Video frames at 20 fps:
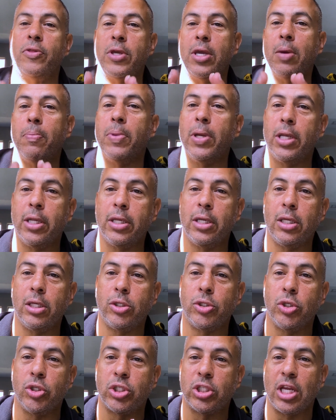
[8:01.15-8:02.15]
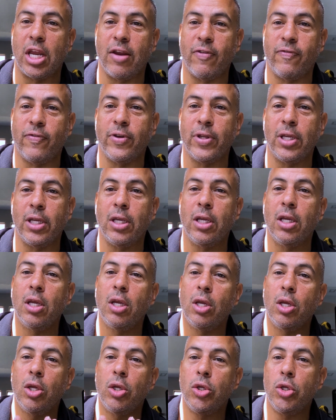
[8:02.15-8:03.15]
the ability to safely
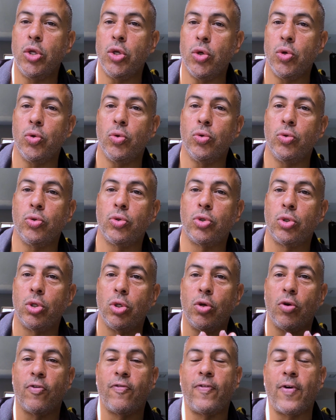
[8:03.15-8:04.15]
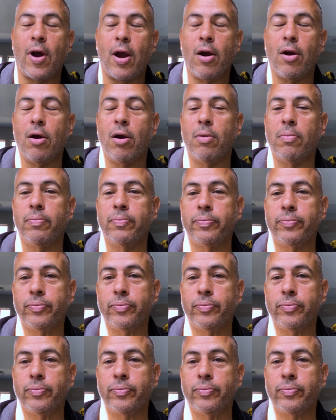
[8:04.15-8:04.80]
use your firearm.